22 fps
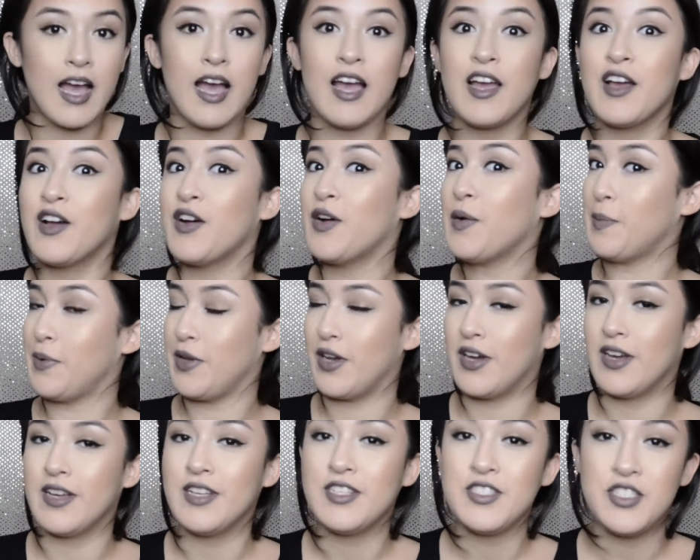I hope
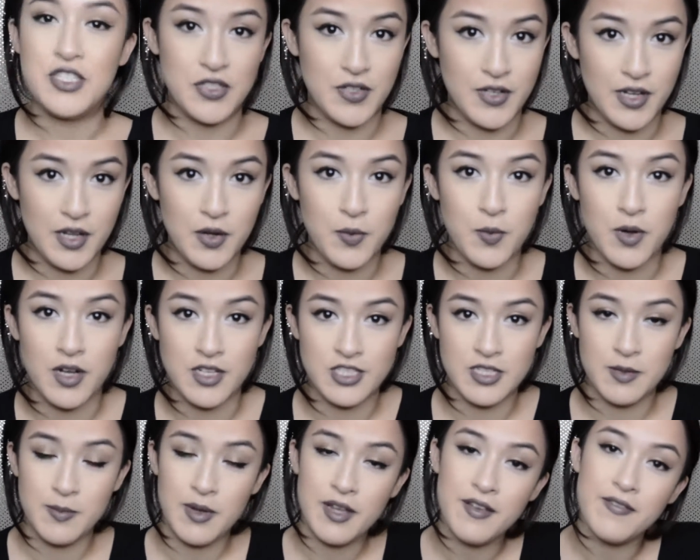y'all enjoyed
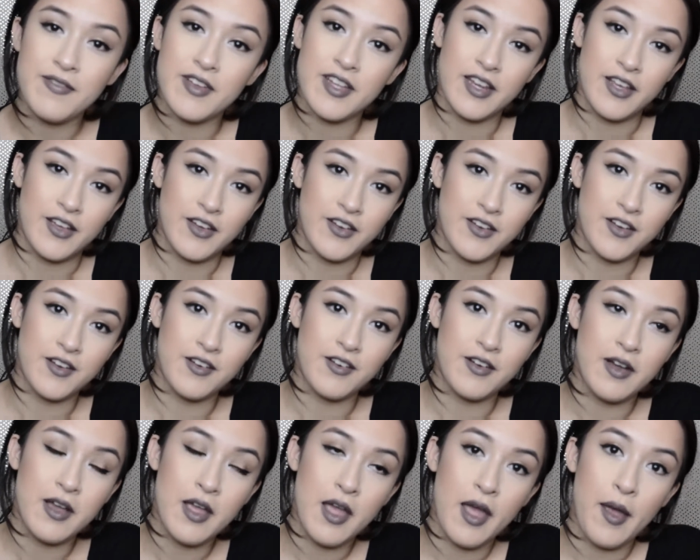watching my
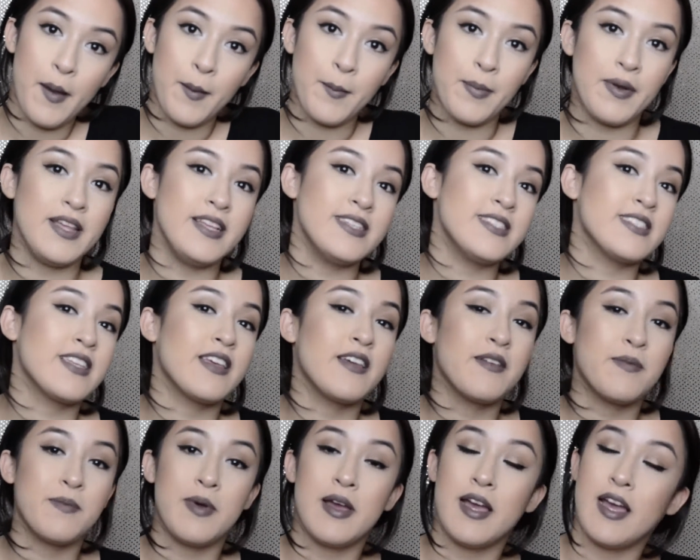video. Please
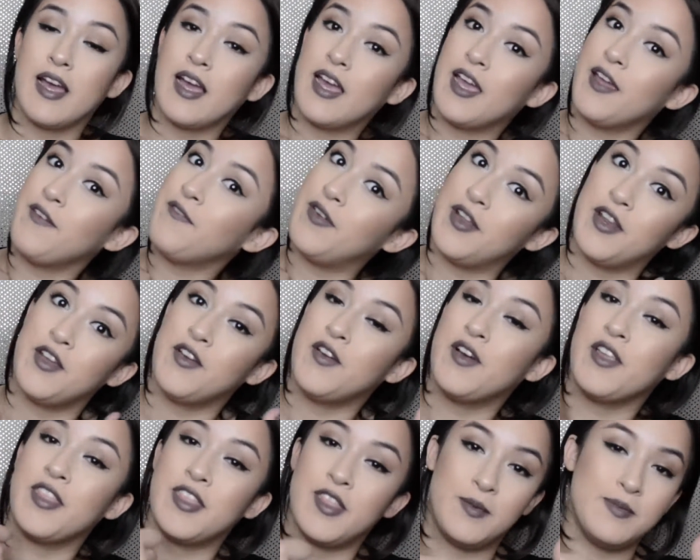give my video
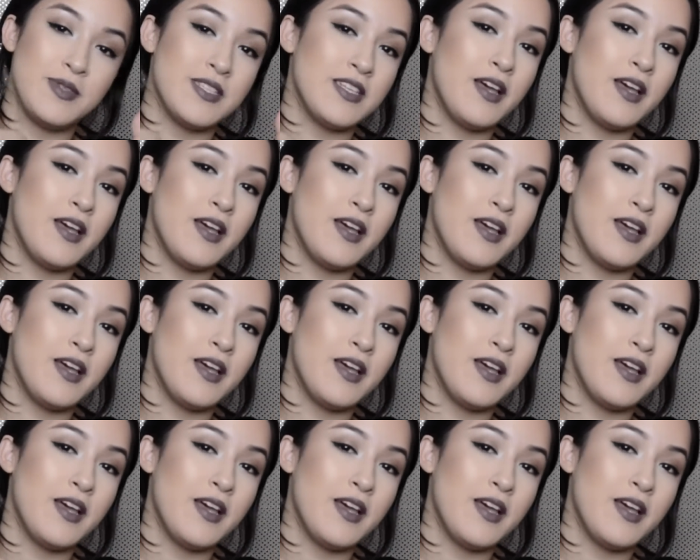a thumbs